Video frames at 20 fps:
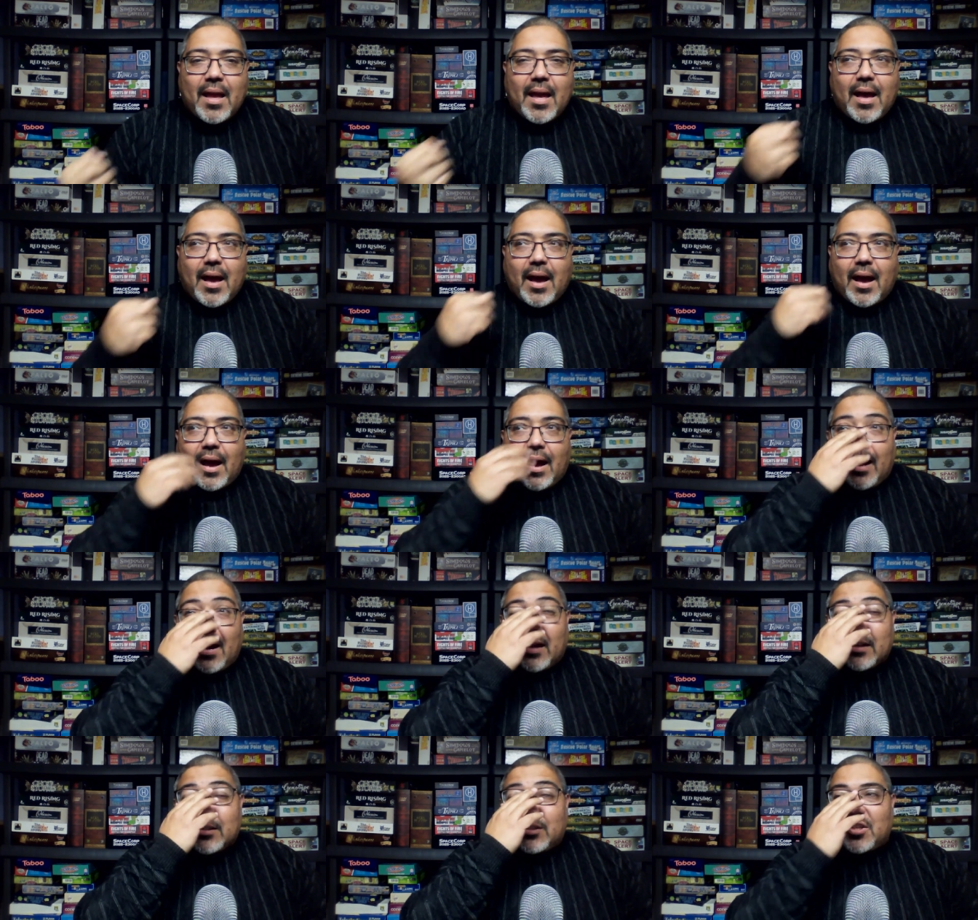
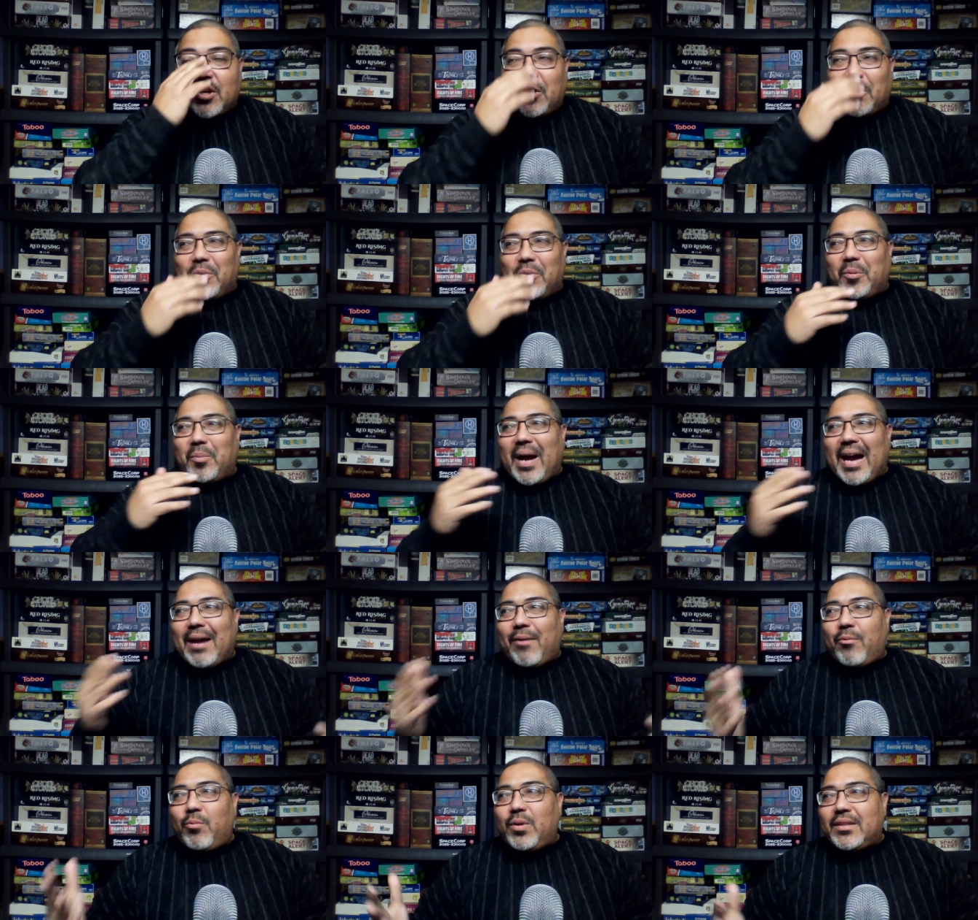Uh, so
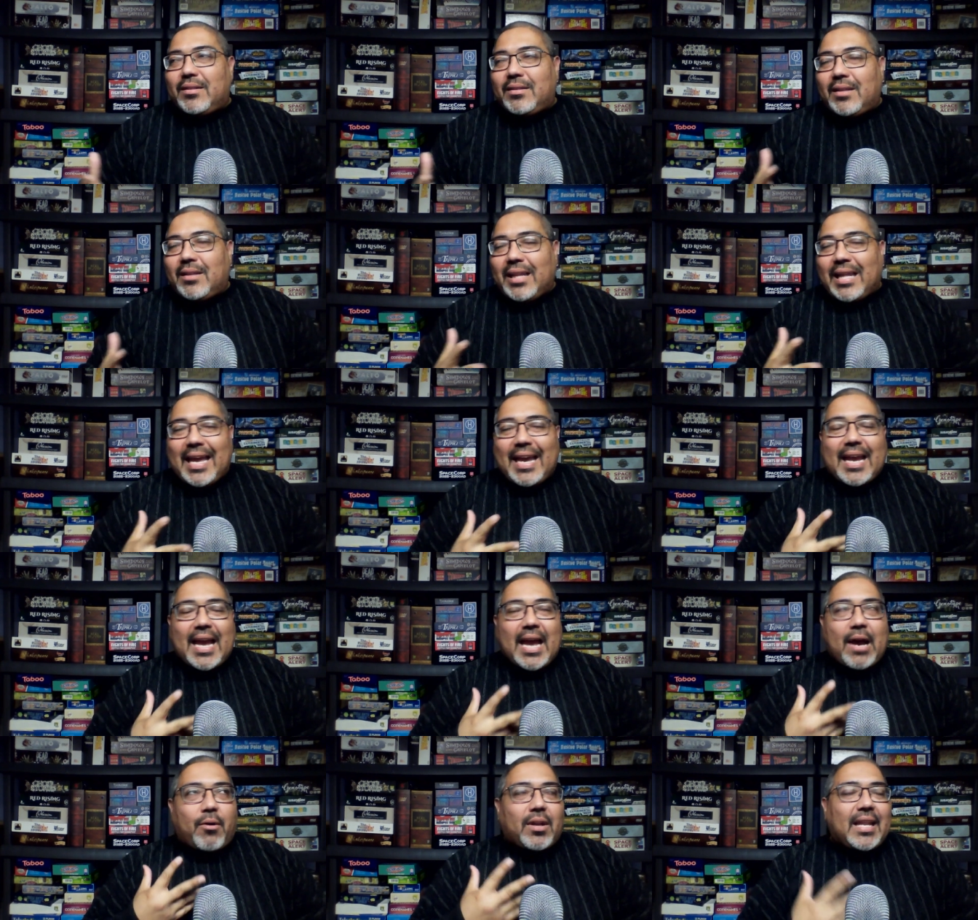I would
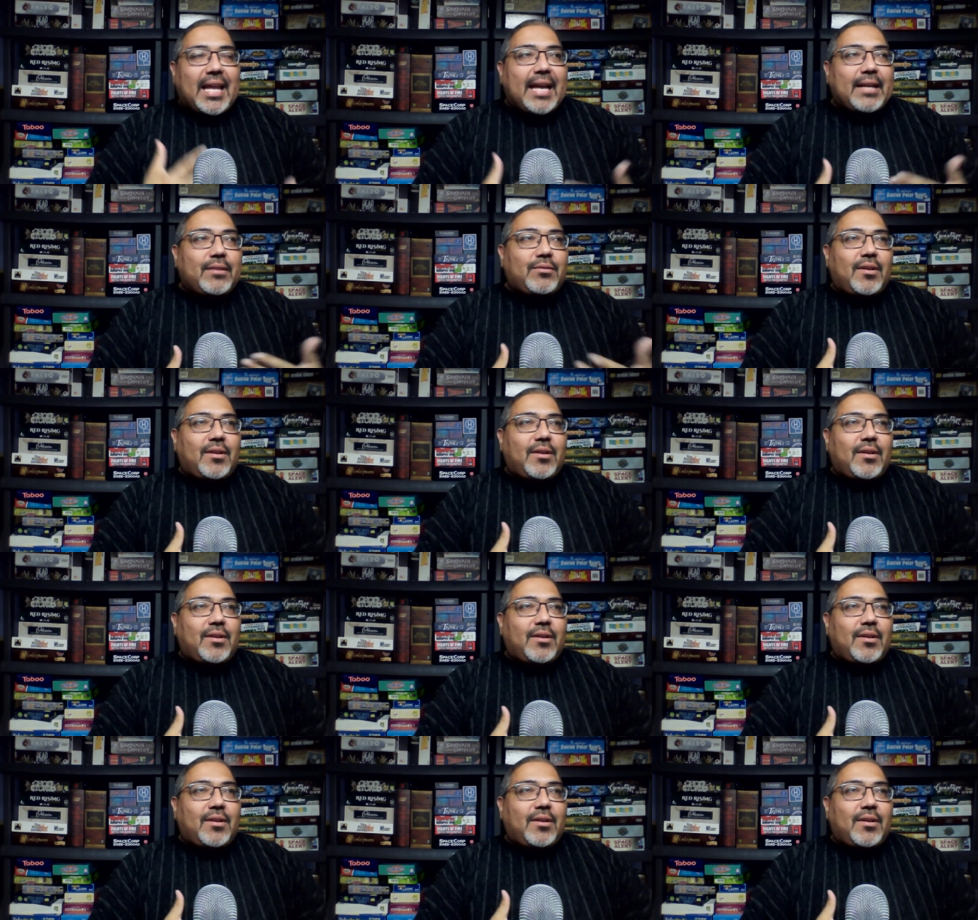like I would like